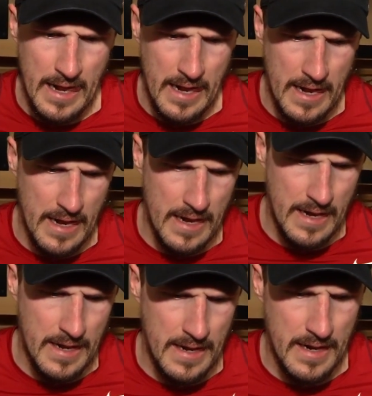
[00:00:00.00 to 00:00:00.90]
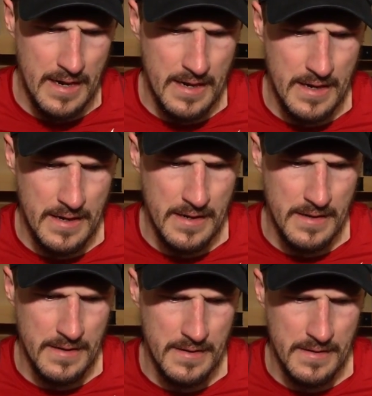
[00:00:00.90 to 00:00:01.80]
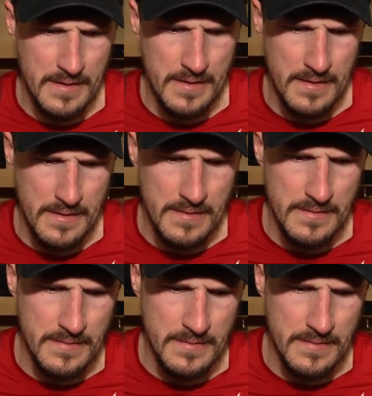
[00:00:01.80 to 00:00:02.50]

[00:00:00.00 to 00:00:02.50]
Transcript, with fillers: a sense of pride of what this group accomplished?